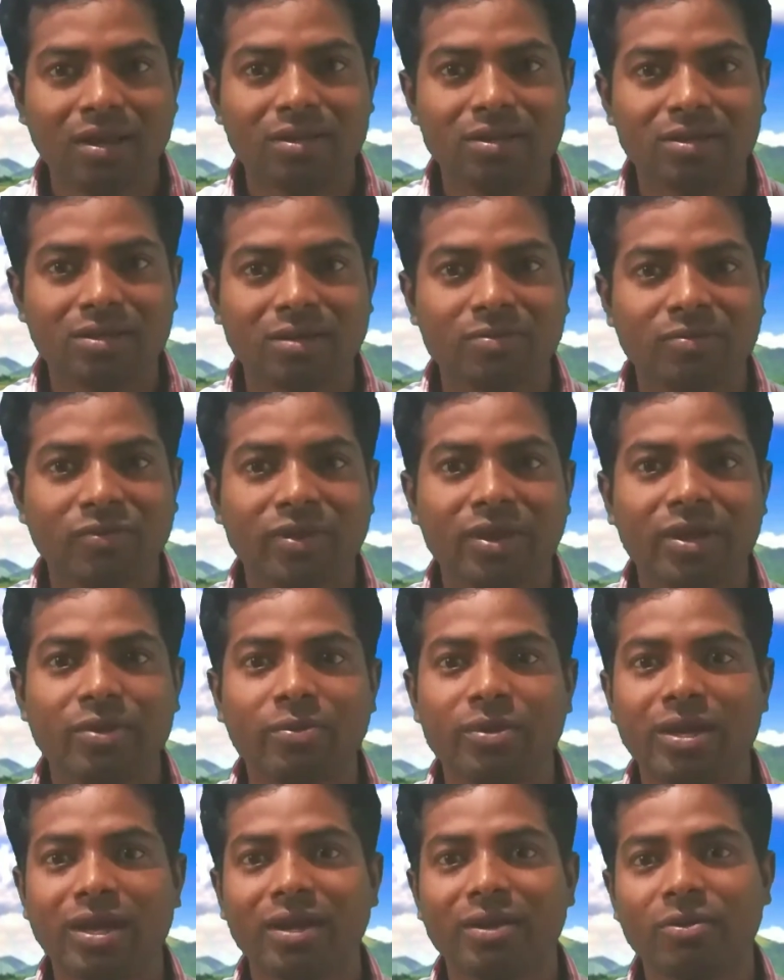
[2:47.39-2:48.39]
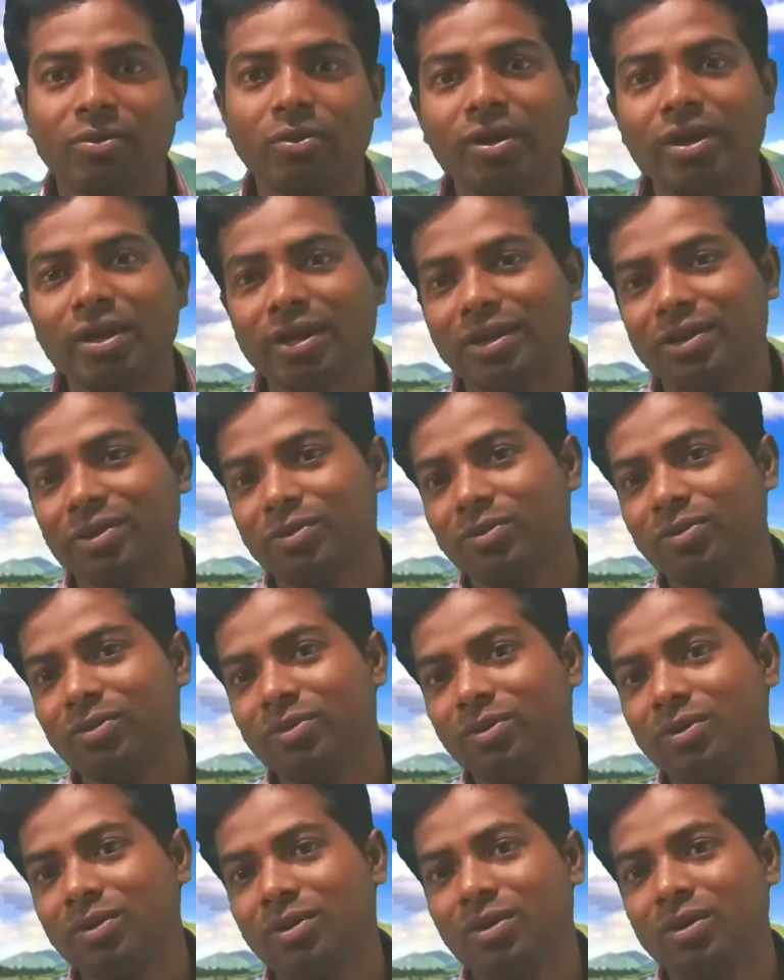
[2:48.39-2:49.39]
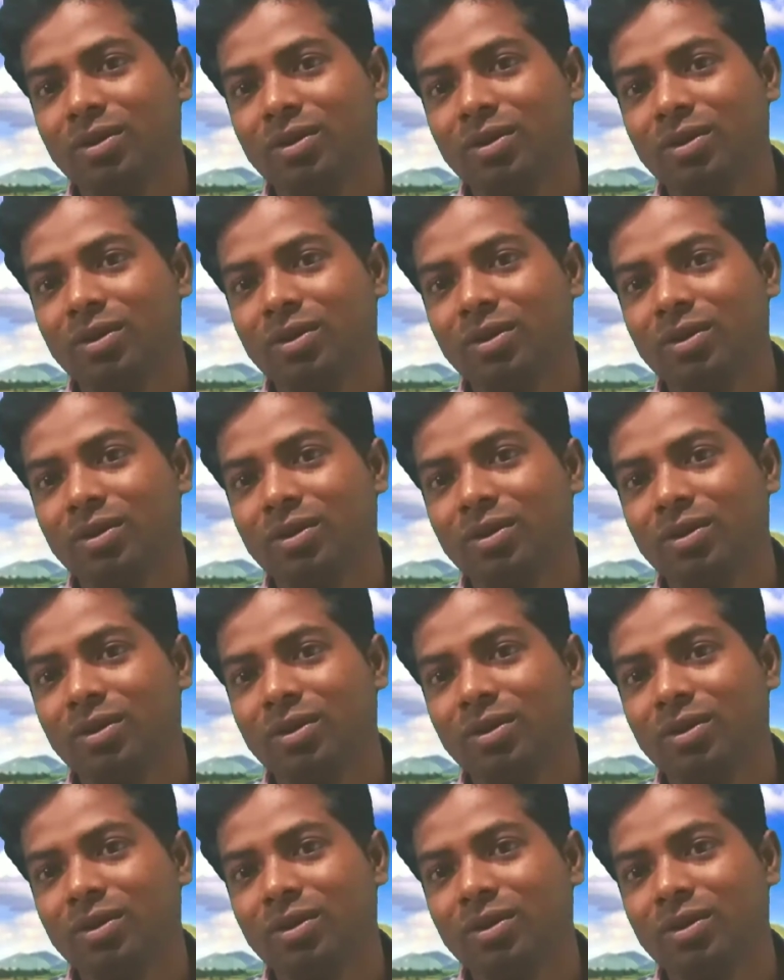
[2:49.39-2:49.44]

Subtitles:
somewhere we are going to